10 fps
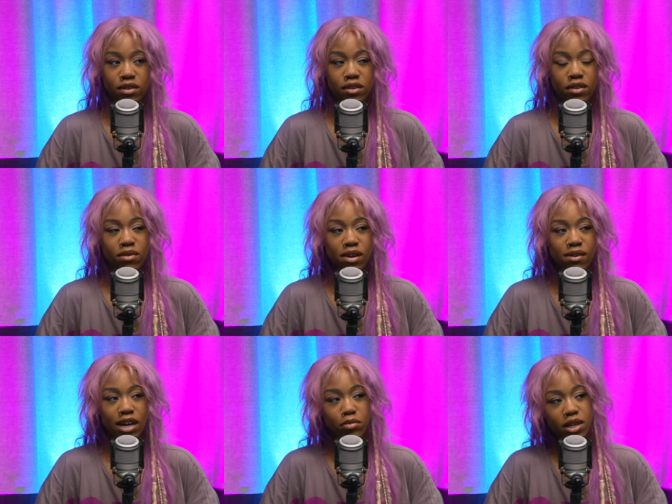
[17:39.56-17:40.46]
well,
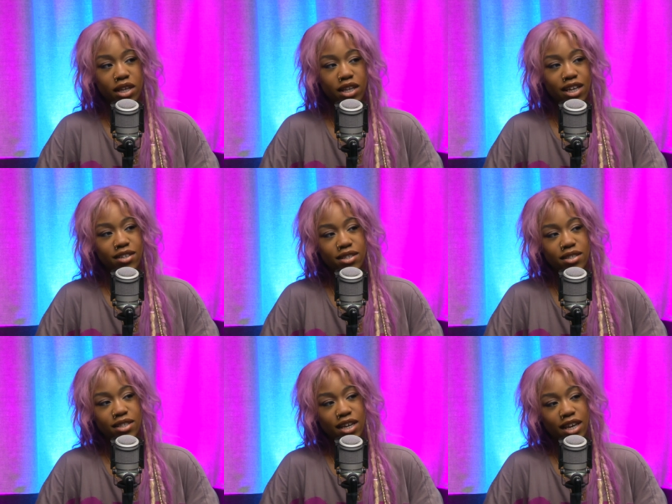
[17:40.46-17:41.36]
I mean, he did
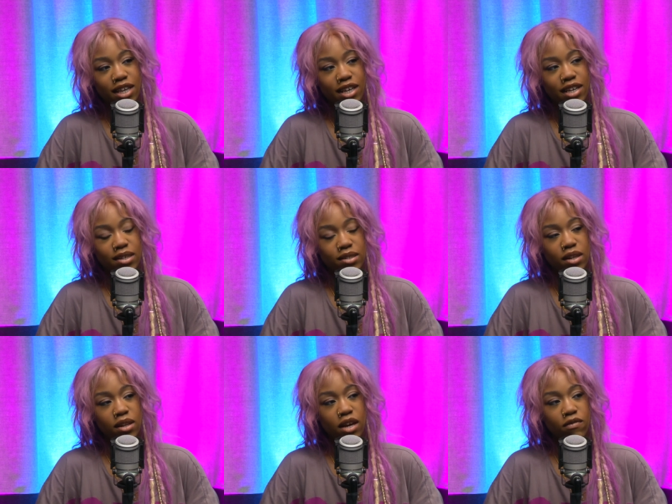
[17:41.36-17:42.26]
say that he's
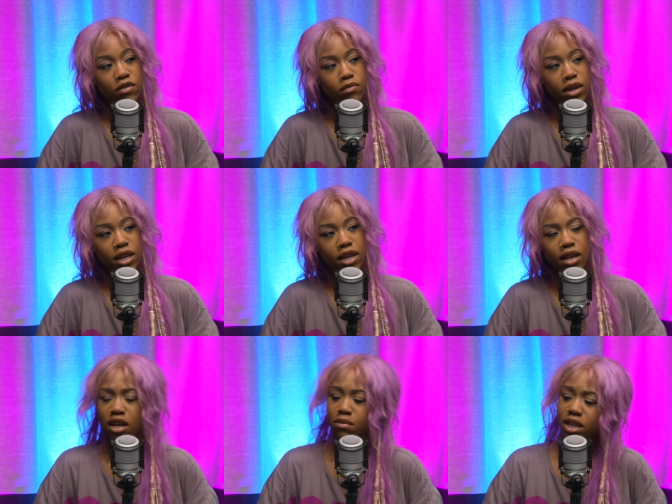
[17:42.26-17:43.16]
in love with me.
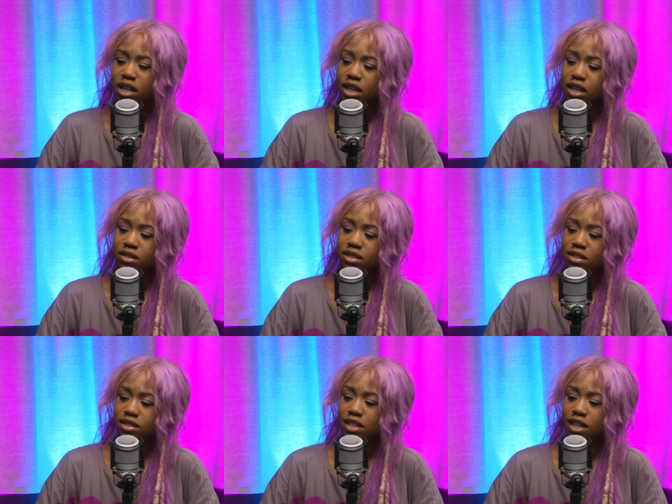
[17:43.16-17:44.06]
I mean, he did
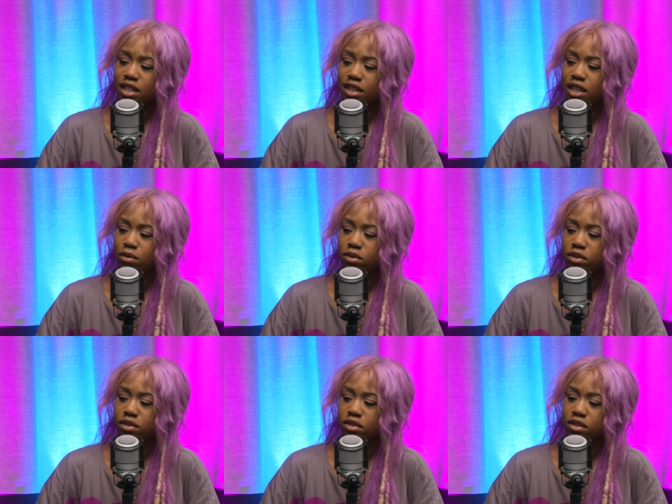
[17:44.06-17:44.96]
say that he
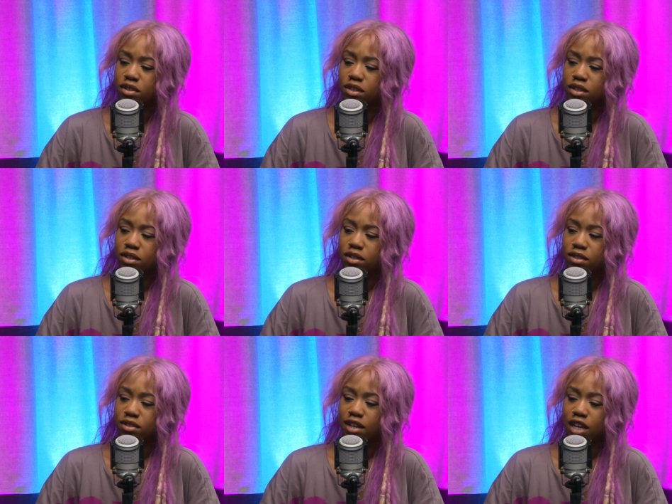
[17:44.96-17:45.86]
wants to
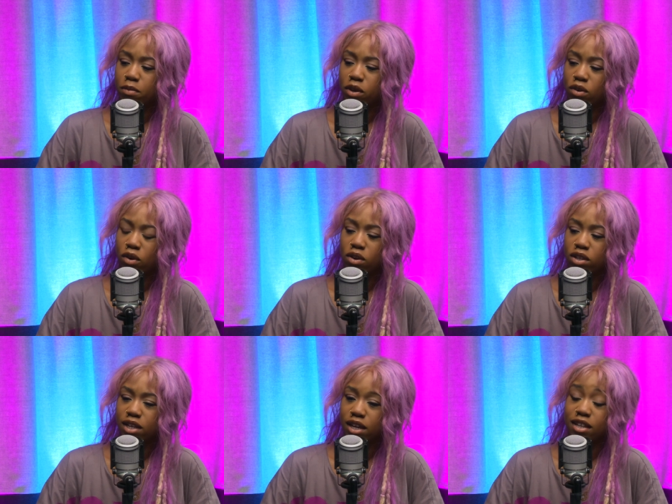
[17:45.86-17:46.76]
take me on
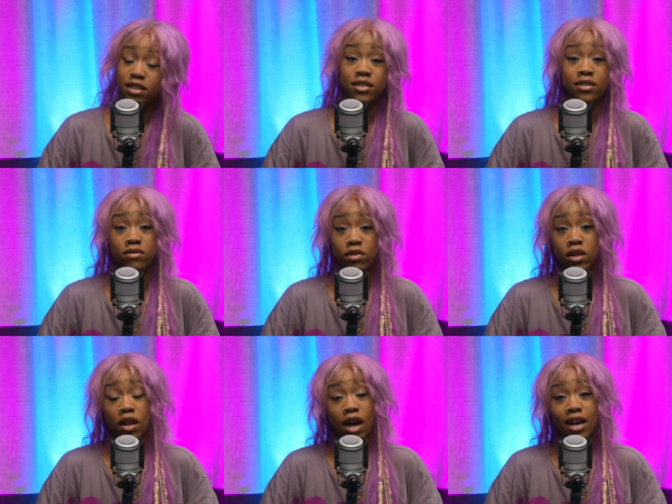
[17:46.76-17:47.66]
holiday. This is,
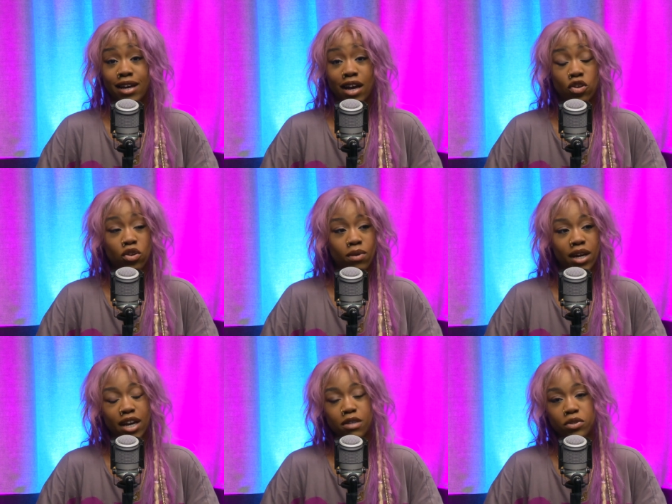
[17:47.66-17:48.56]
I don't know why
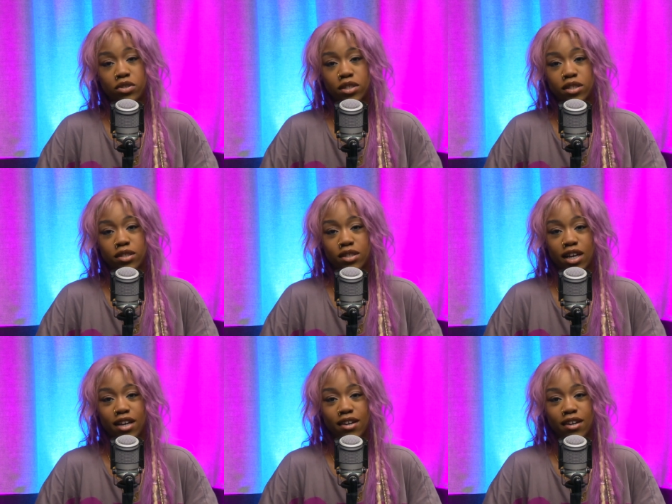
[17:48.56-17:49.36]
guys be doing this. Like,